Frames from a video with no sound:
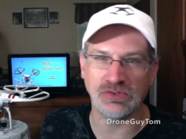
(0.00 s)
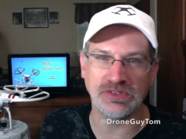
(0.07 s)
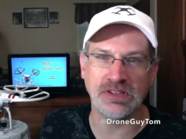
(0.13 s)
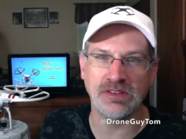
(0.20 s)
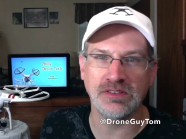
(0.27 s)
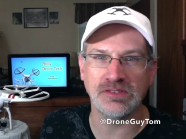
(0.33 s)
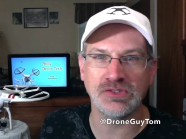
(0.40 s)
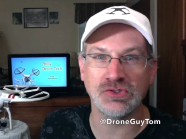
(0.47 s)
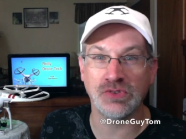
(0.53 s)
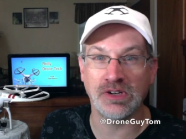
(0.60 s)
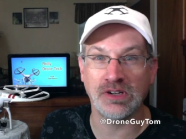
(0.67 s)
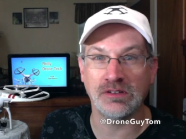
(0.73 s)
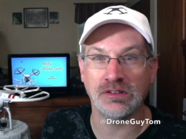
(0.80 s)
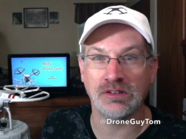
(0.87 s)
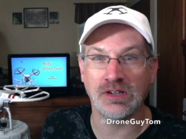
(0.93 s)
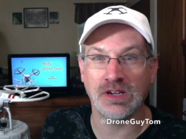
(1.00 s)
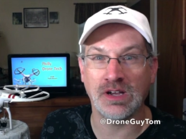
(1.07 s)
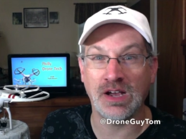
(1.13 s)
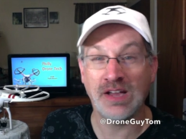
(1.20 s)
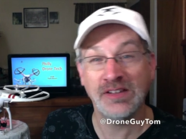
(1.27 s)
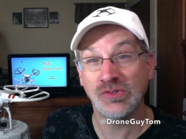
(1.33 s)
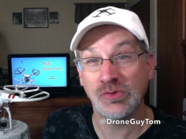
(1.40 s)
seeing this trailer,
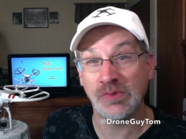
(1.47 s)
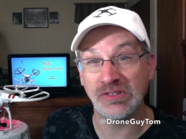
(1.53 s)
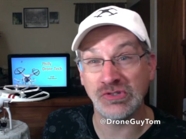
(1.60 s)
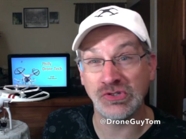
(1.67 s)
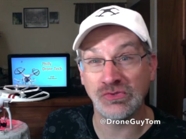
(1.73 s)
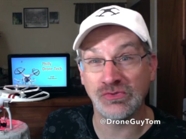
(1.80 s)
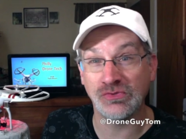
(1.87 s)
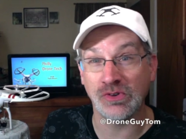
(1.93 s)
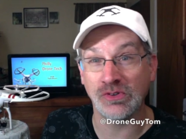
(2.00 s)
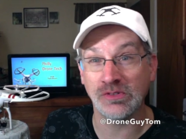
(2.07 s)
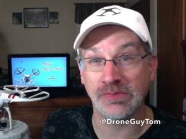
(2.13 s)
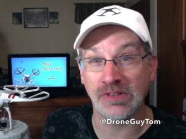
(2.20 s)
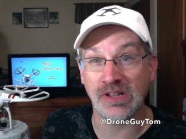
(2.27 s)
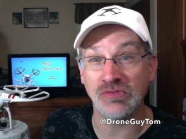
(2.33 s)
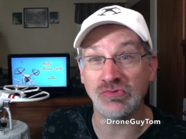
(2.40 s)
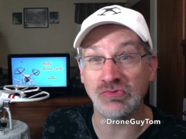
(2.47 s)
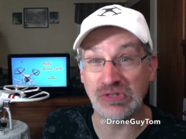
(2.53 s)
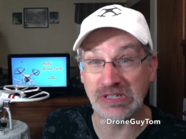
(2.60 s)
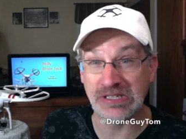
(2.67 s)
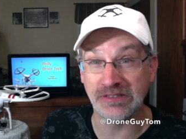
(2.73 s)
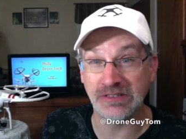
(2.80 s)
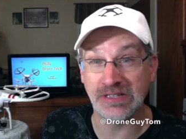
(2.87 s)
I don't know about you folks, but I
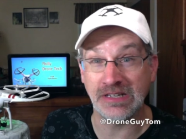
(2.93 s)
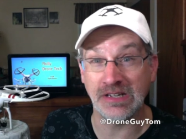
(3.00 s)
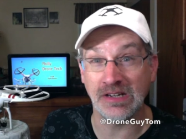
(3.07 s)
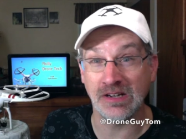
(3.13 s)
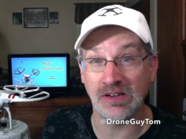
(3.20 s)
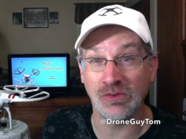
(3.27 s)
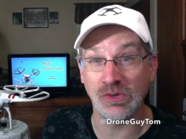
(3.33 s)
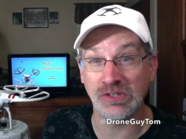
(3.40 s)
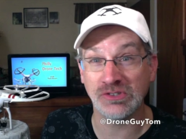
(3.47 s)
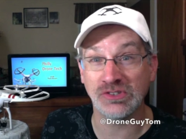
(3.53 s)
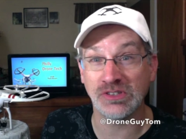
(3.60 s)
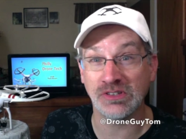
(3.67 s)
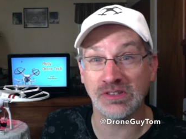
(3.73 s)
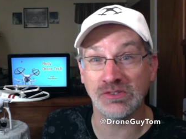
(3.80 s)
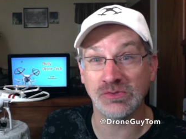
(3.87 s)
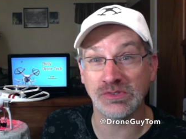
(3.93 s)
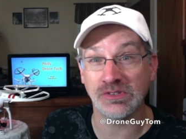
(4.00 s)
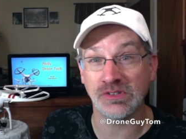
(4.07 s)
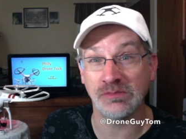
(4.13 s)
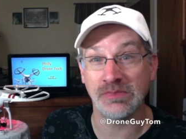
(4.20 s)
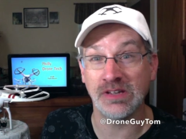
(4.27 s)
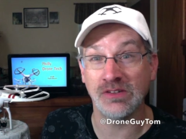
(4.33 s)
really wish that this was
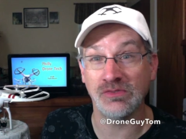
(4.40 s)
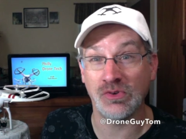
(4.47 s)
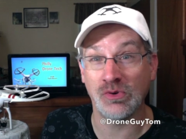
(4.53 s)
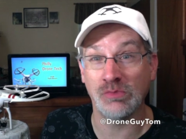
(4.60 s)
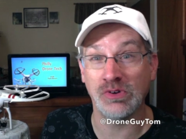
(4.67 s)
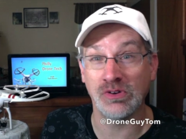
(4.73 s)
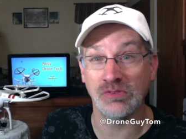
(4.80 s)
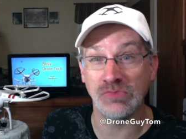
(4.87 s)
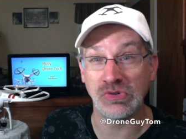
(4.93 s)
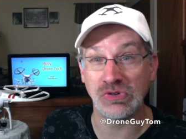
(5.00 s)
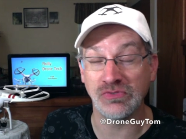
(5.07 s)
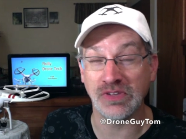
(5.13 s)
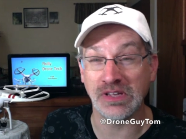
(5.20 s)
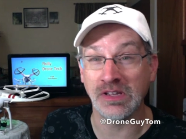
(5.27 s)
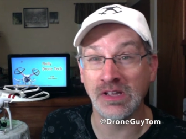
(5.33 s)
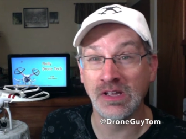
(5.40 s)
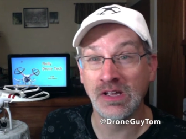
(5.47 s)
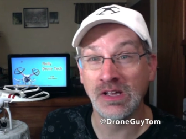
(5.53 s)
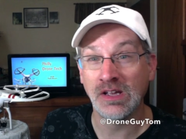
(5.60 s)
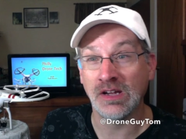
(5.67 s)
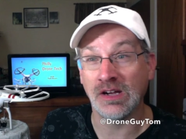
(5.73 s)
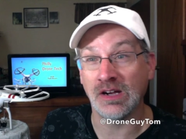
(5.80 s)
going to be a full-blown movie.
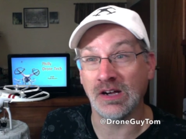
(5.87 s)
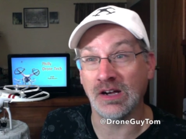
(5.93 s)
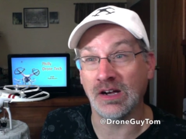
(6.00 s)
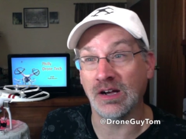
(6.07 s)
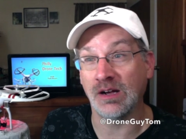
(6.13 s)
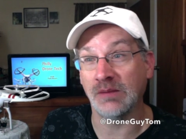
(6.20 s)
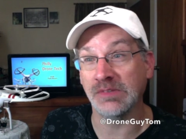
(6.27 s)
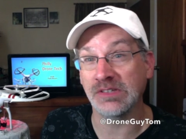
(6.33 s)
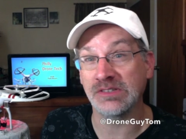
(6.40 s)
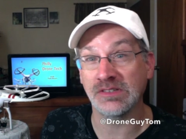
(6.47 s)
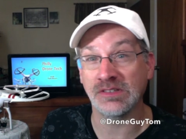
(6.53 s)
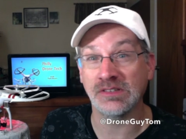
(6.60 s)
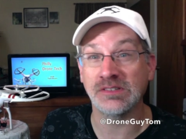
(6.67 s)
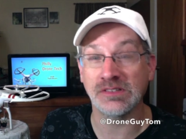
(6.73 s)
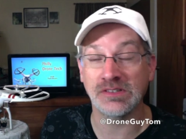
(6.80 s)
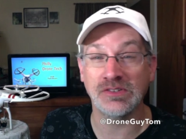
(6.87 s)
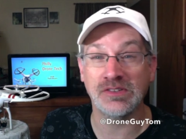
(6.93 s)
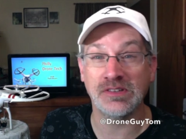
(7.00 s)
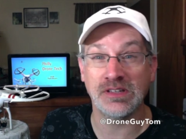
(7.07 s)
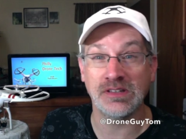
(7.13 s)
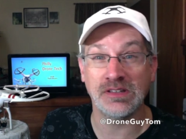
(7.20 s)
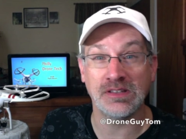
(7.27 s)
It's a
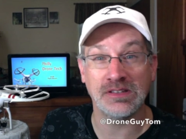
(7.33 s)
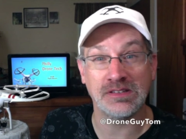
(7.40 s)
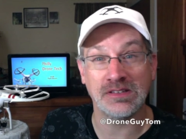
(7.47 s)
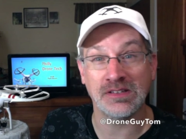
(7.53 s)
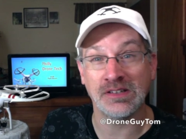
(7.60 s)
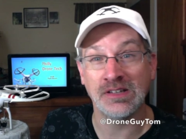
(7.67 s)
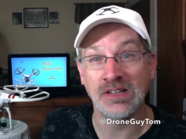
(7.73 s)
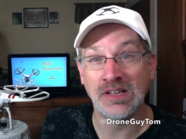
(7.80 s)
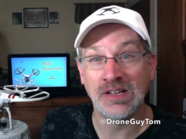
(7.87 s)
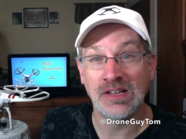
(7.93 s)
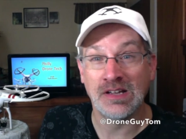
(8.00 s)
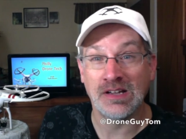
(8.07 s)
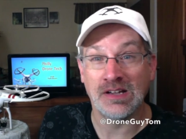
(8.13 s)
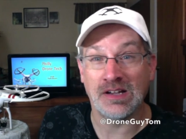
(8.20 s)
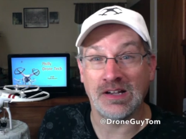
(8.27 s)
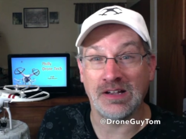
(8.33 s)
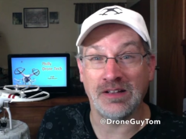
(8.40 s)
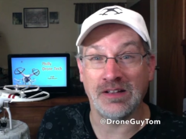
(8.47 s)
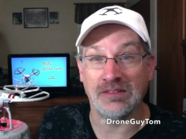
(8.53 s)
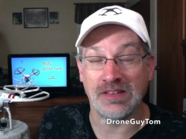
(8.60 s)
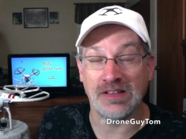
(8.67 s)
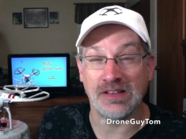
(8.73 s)
good thing that
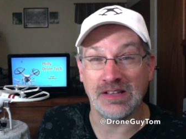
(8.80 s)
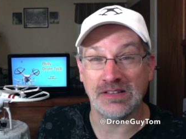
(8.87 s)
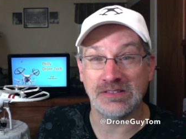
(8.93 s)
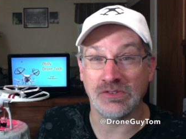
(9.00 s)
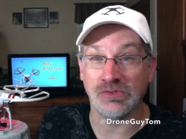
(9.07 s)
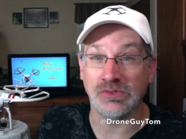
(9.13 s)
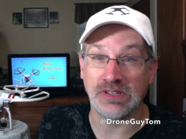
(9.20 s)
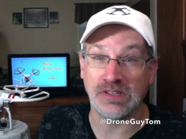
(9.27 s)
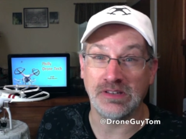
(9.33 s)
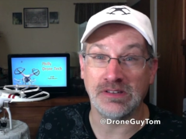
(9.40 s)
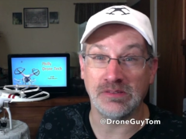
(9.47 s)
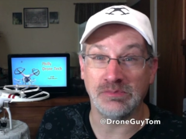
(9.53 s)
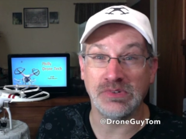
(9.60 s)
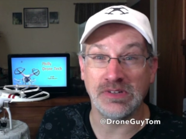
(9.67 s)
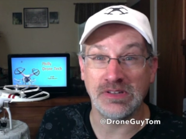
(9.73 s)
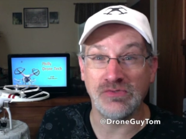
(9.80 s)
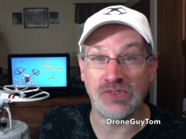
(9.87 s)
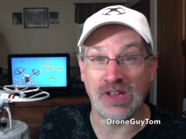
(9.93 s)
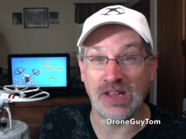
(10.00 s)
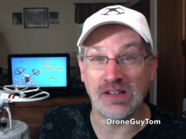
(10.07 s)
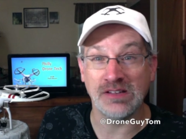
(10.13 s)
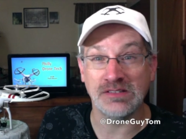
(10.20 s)
that's only complete
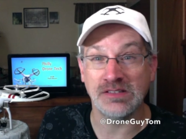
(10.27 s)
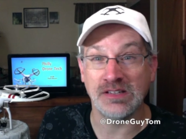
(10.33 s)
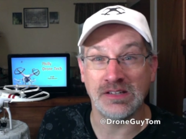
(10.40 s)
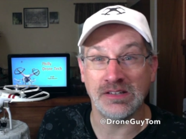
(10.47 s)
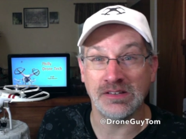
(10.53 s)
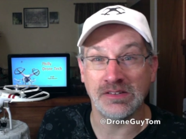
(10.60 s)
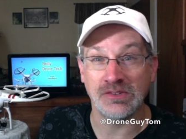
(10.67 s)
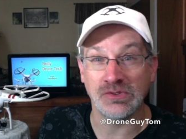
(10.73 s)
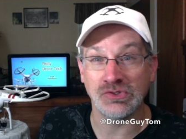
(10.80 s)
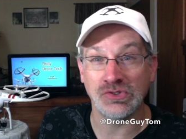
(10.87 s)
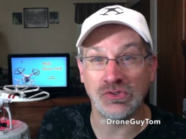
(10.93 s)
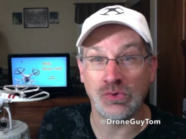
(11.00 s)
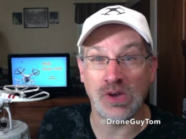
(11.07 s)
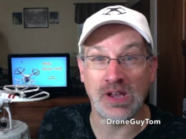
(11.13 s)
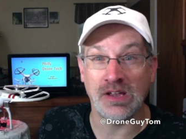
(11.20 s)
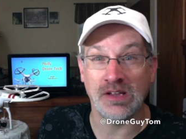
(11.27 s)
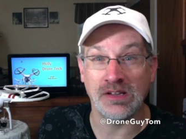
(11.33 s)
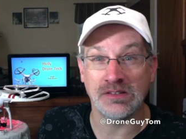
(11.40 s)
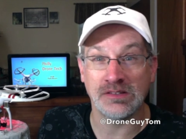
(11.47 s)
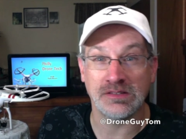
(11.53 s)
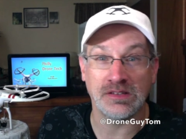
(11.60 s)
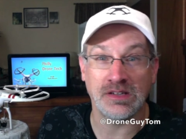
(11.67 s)
fantasy, and there's no way it's